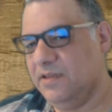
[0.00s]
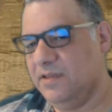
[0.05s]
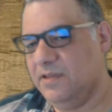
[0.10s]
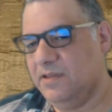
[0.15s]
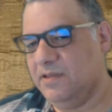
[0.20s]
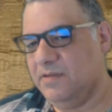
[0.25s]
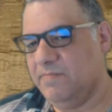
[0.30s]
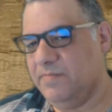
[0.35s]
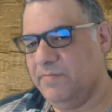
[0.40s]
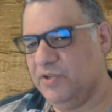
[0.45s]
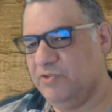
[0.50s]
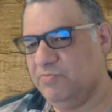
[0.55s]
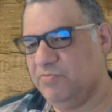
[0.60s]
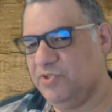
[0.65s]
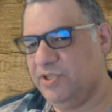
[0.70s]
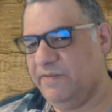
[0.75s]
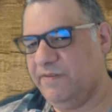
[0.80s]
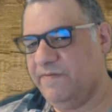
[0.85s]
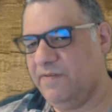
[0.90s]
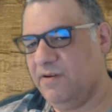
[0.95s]
bishop
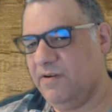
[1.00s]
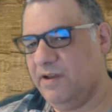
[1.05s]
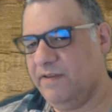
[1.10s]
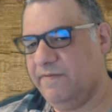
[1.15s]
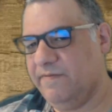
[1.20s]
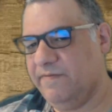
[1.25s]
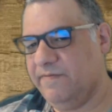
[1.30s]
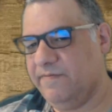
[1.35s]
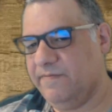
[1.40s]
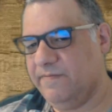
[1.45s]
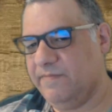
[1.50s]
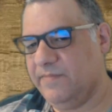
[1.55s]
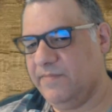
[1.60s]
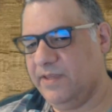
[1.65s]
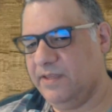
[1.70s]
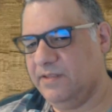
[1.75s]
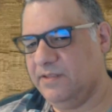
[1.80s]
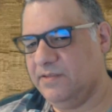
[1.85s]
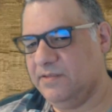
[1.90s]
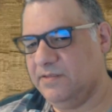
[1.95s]
g5,
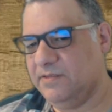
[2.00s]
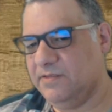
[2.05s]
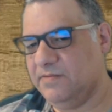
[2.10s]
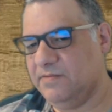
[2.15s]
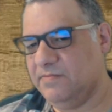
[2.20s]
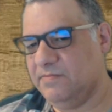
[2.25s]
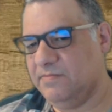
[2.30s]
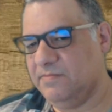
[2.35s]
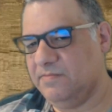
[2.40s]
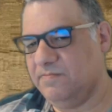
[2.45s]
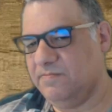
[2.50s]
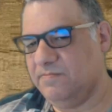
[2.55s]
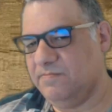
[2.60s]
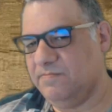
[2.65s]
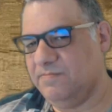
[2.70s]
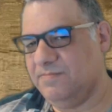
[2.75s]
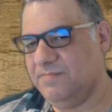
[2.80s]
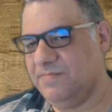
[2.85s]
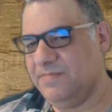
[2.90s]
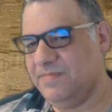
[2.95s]
and
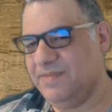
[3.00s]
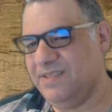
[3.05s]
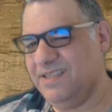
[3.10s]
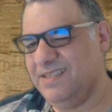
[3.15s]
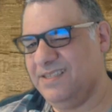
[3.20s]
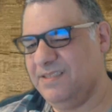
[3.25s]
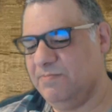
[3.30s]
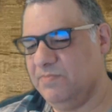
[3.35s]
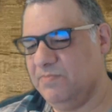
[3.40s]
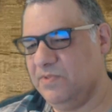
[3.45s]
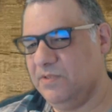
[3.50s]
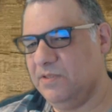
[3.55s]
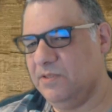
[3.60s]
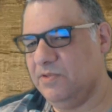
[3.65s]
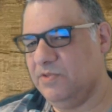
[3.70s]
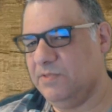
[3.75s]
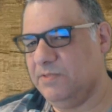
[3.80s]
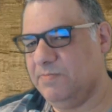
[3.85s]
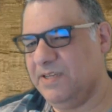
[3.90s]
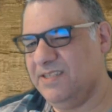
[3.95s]
there's some
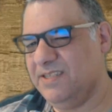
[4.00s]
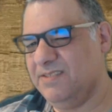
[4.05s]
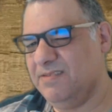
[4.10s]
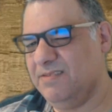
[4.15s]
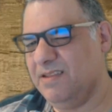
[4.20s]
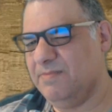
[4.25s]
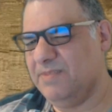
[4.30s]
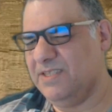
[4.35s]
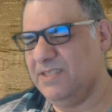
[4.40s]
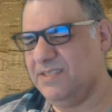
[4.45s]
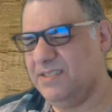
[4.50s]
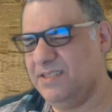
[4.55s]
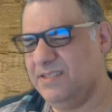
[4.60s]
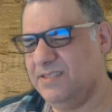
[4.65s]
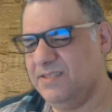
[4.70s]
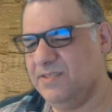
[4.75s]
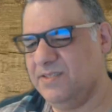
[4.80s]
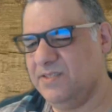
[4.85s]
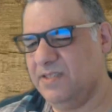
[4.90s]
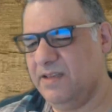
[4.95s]
loose piece liabilities
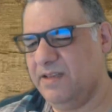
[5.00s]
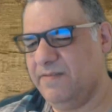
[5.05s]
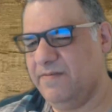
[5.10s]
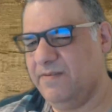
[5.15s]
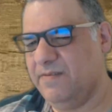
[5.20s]
and stuff.